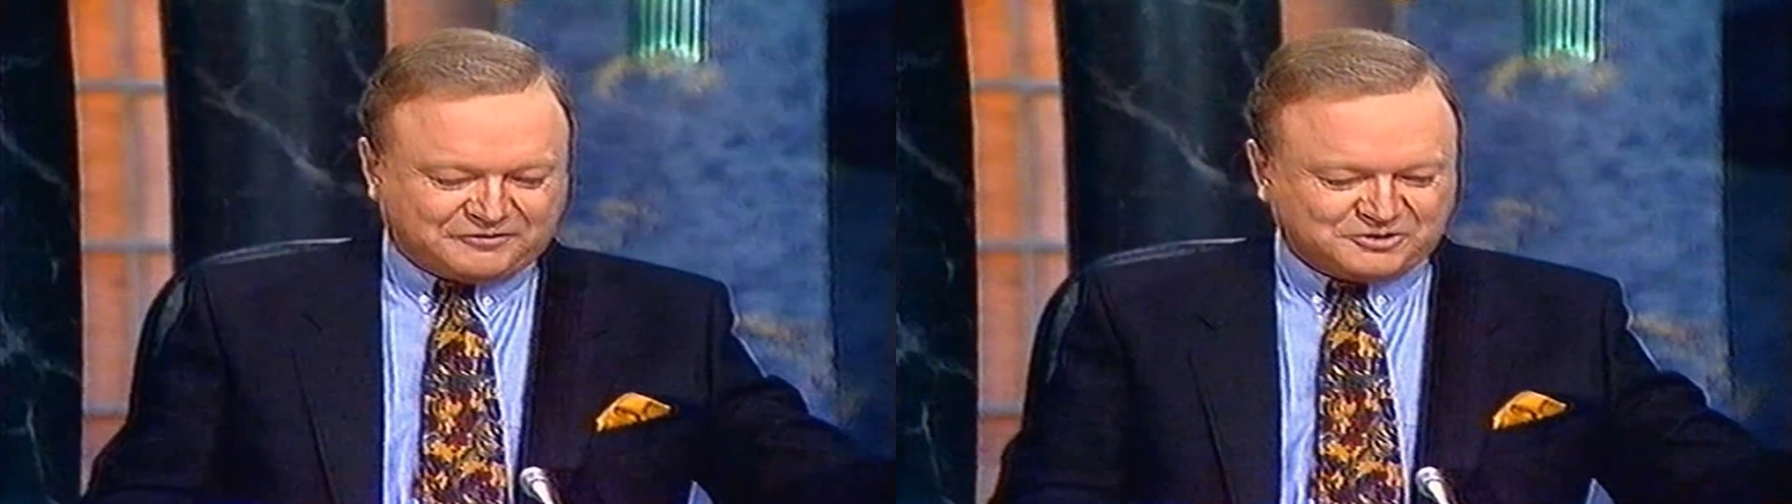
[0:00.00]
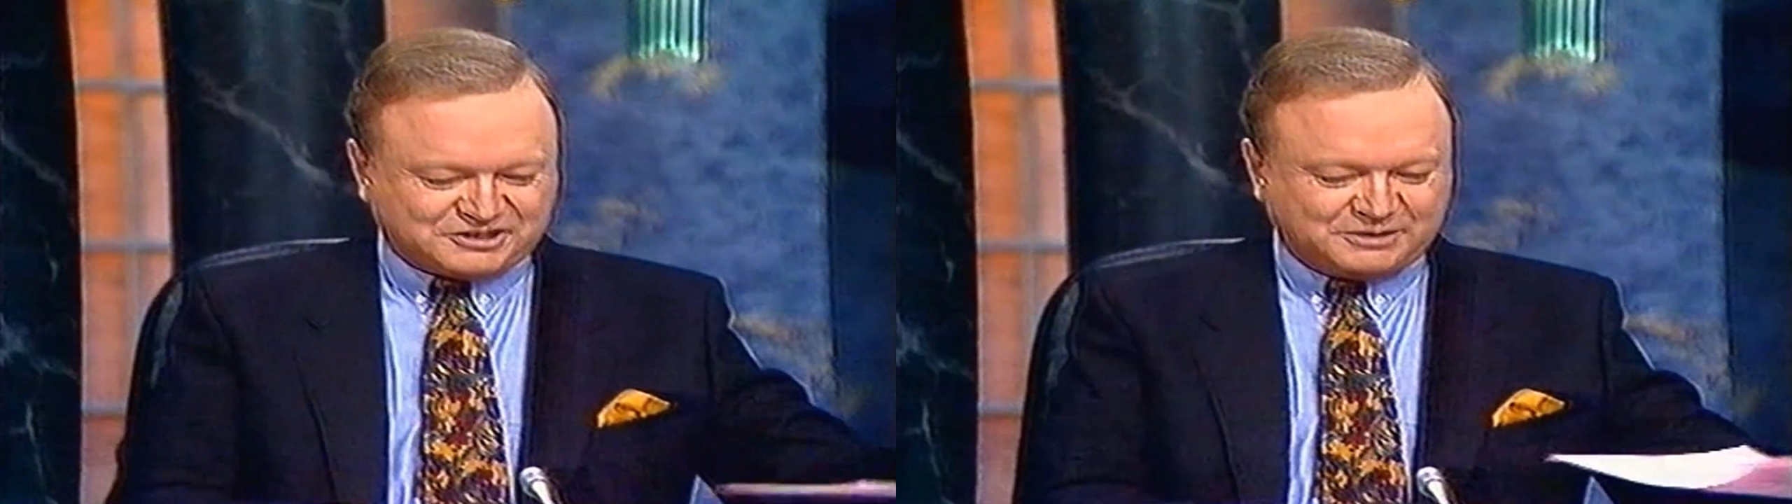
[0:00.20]

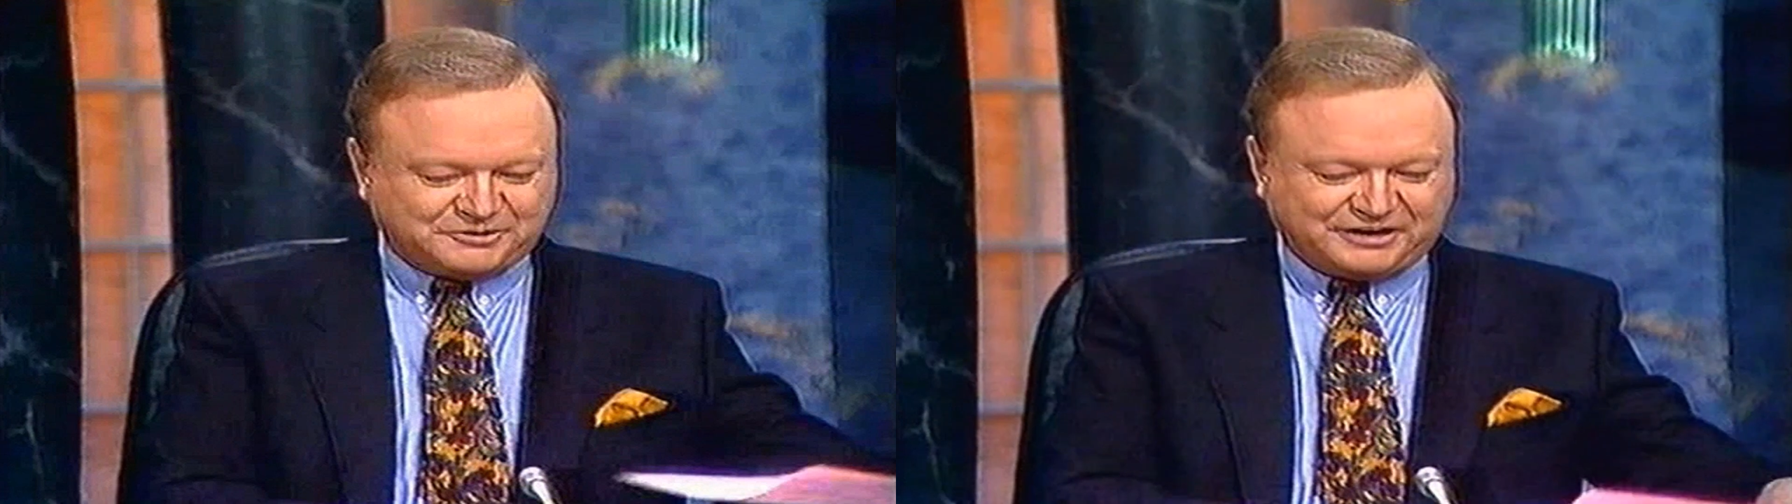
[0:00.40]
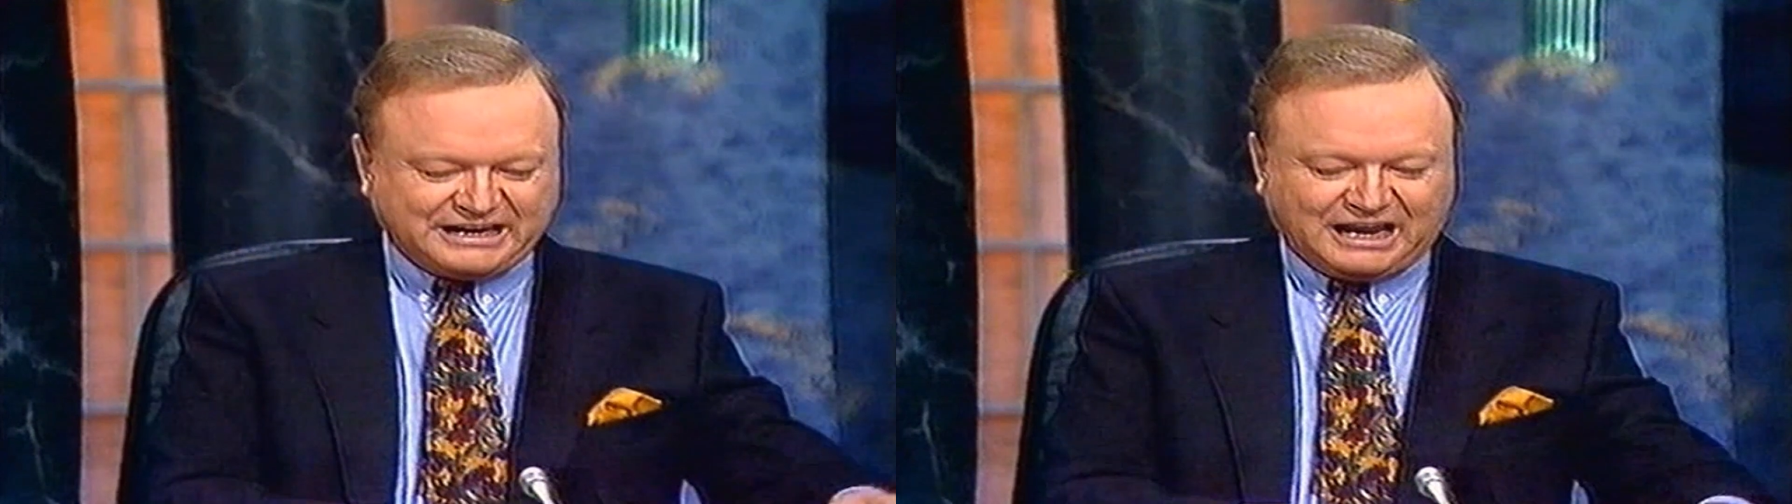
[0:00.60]
Of course, you
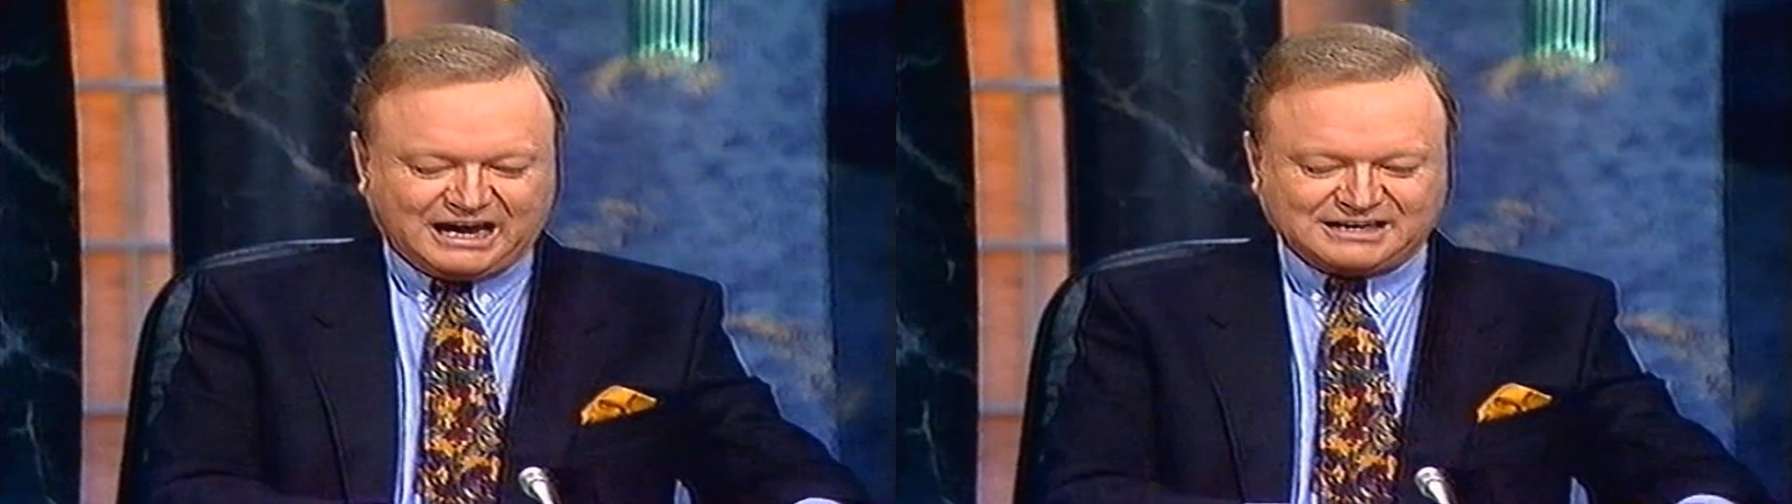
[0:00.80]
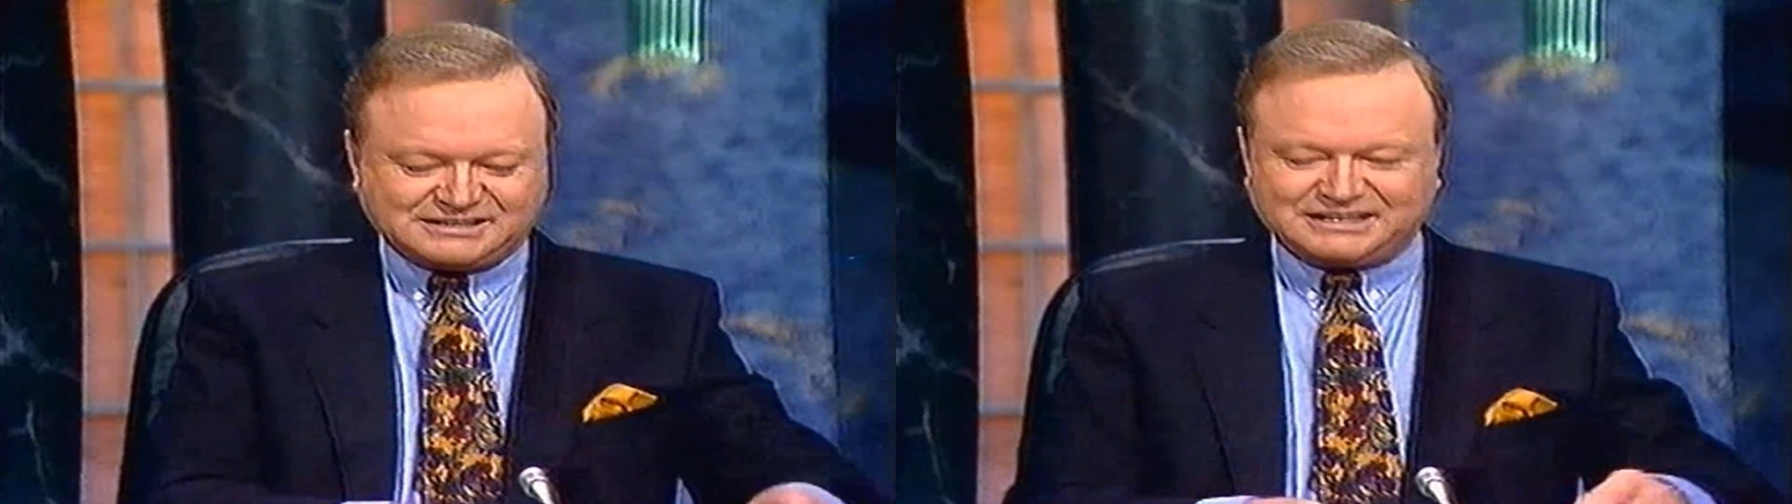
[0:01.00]
would
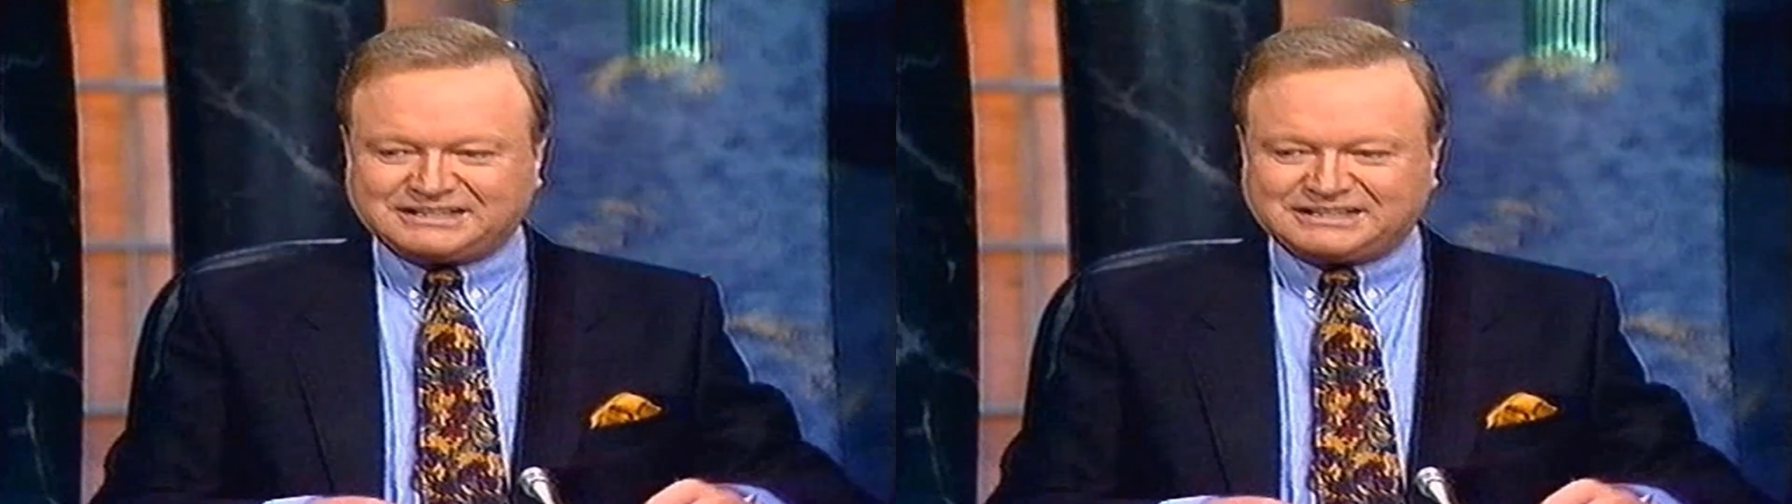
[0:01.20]
realise